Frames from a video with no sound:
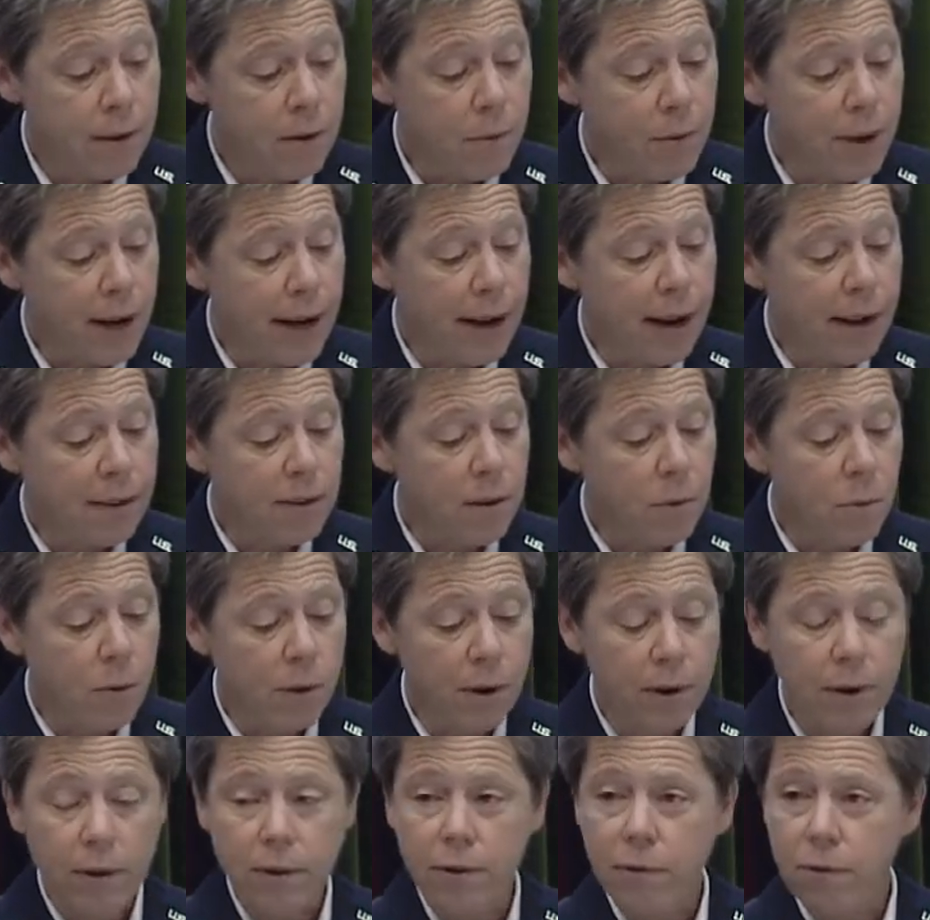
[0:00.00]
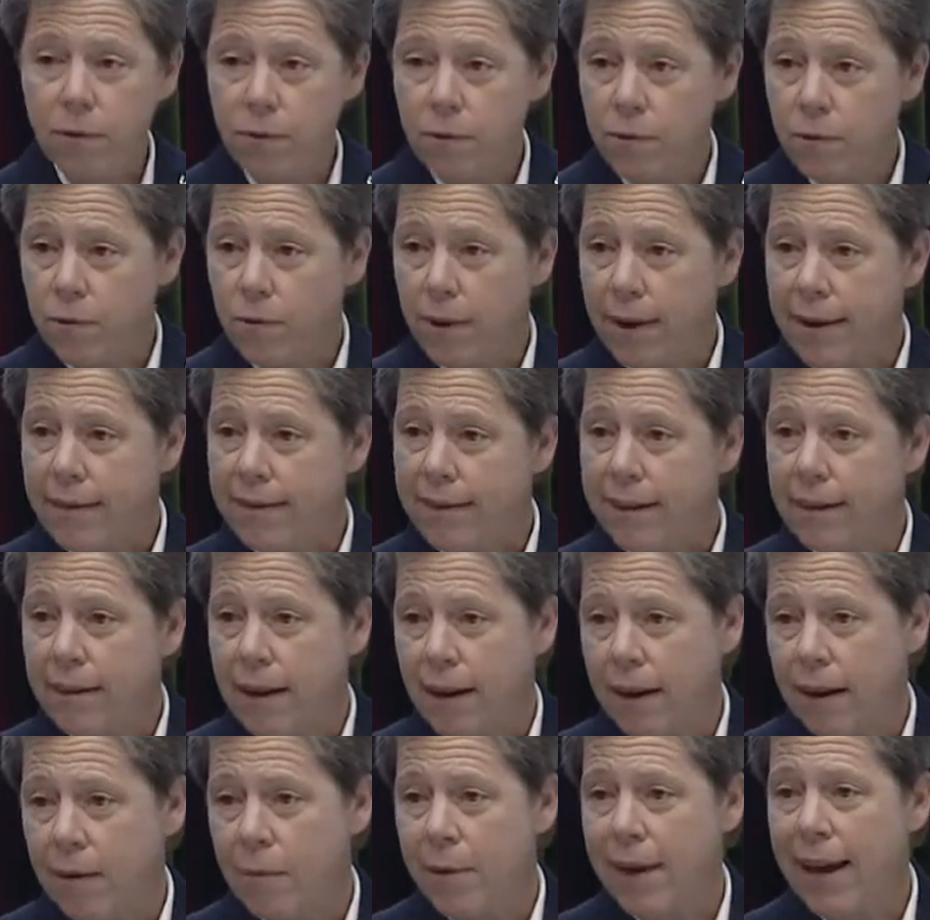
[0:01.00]
When I got the word, Tracy and
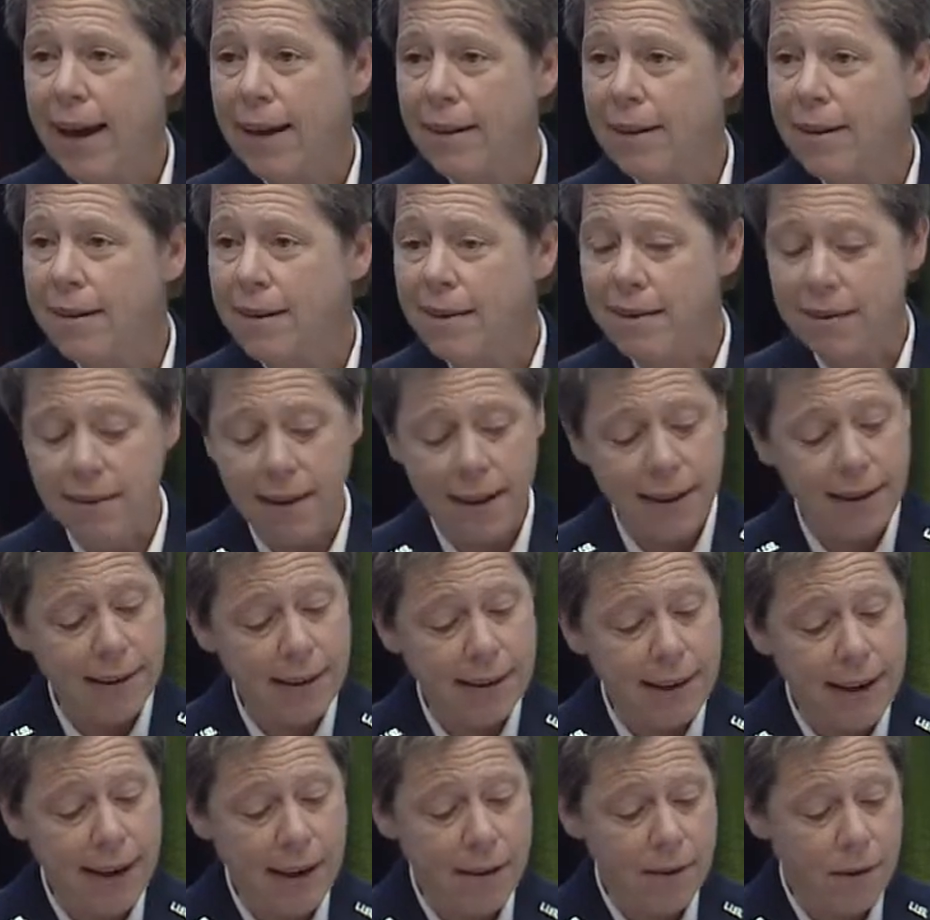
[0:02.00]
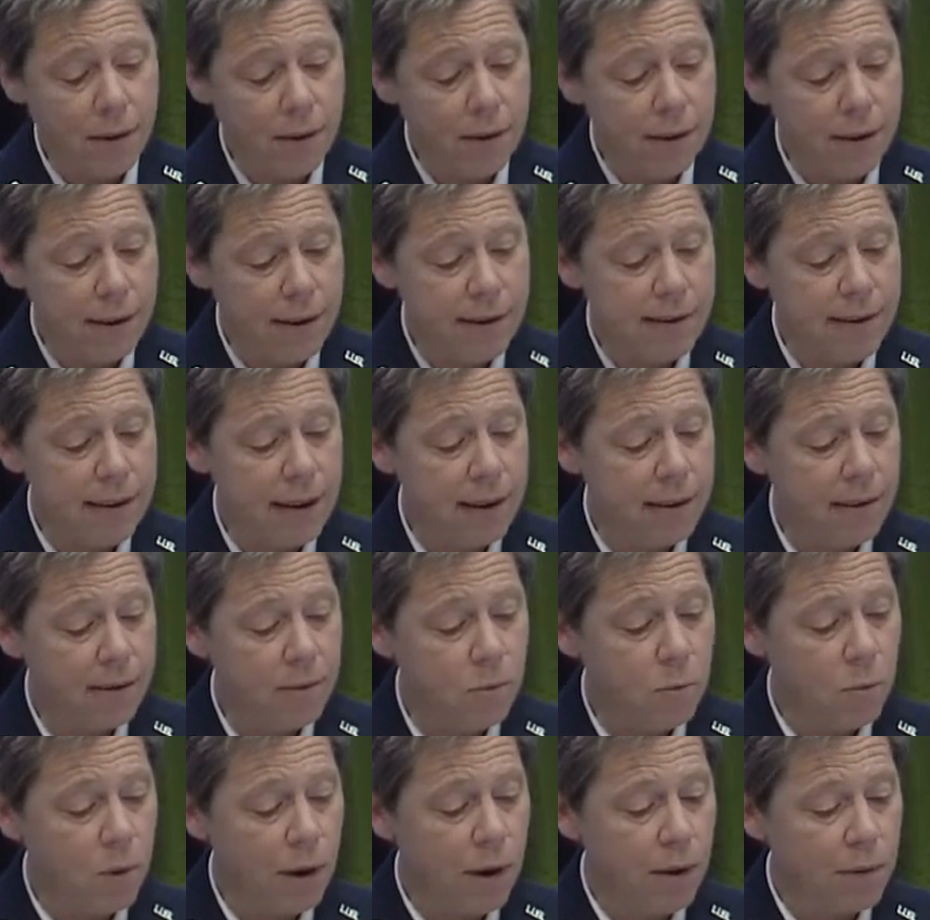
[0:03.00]
I, we had to decide together and say,
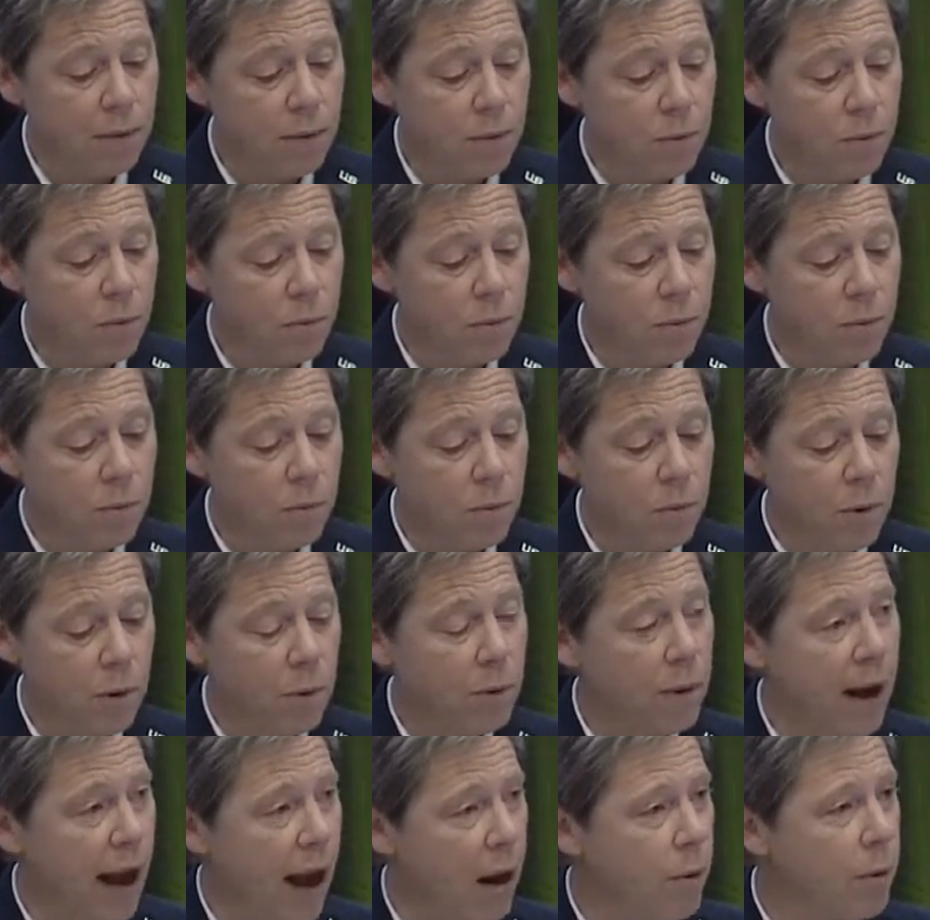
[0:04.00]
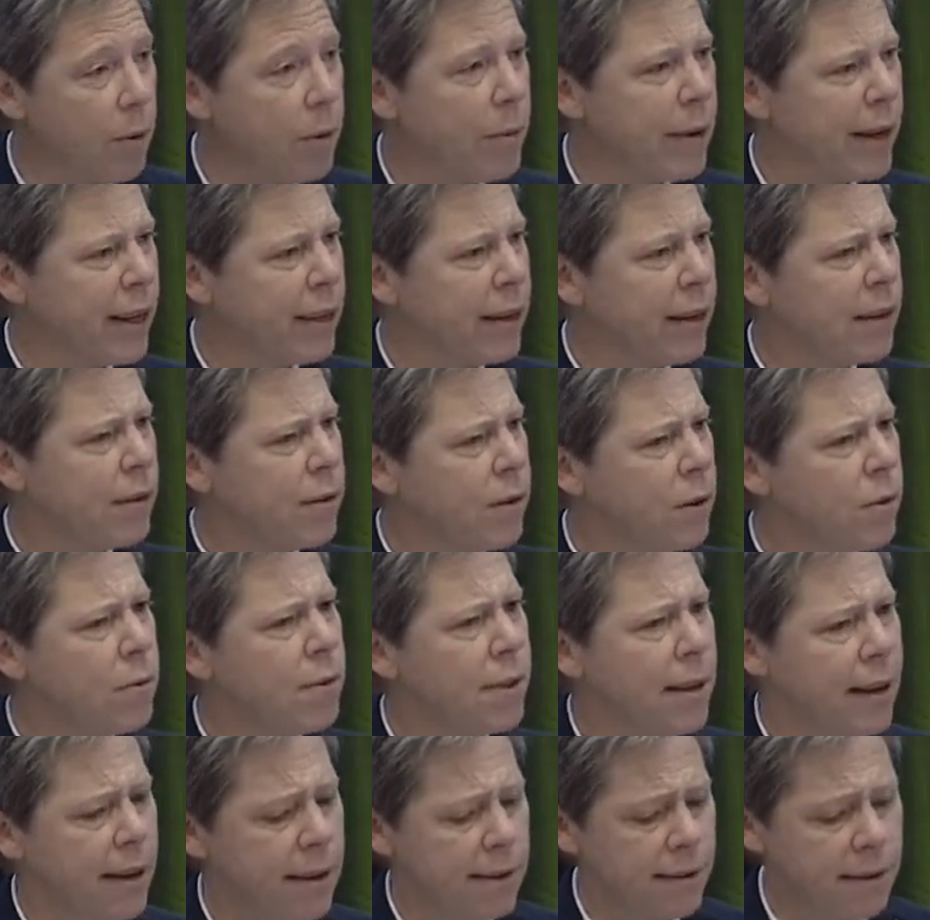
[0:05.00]
how are we going to do
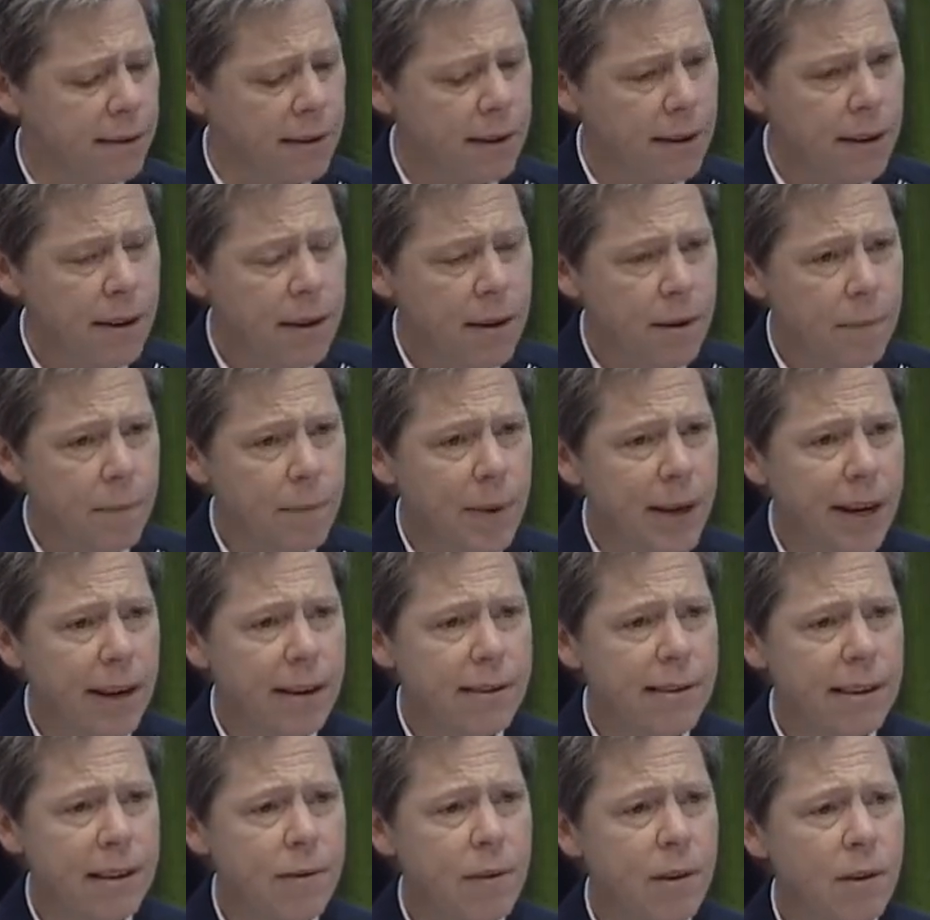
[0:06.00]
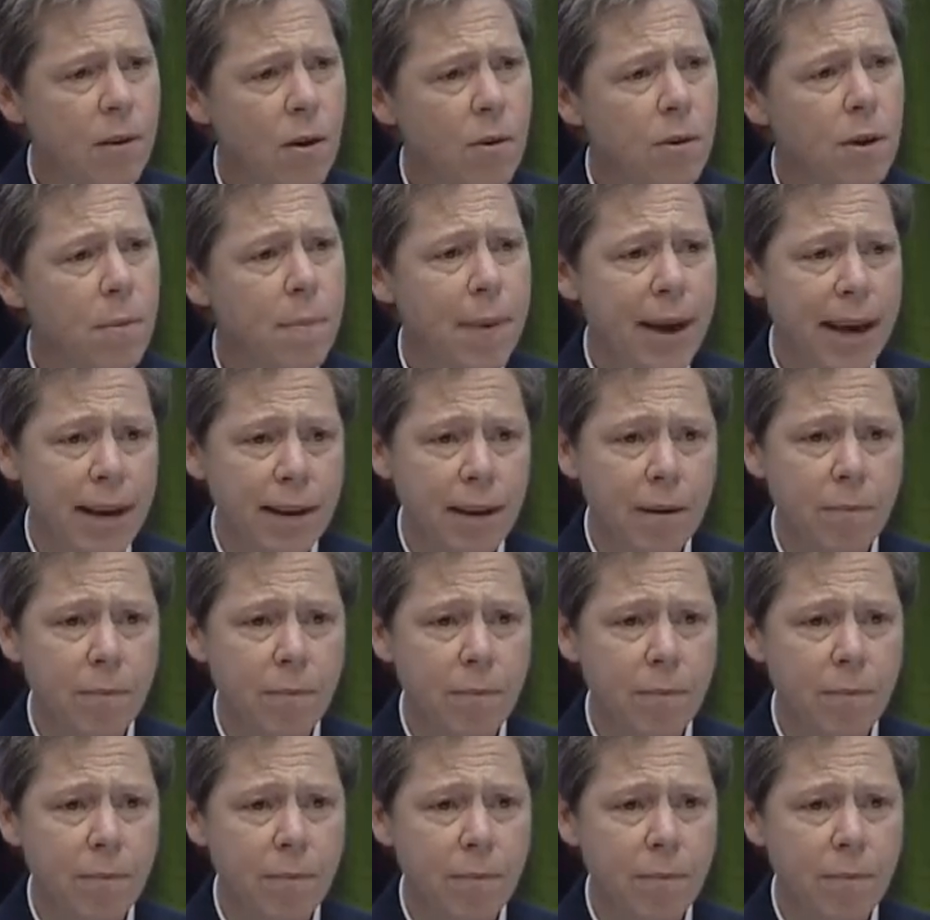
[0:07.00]
this? Because even though the ban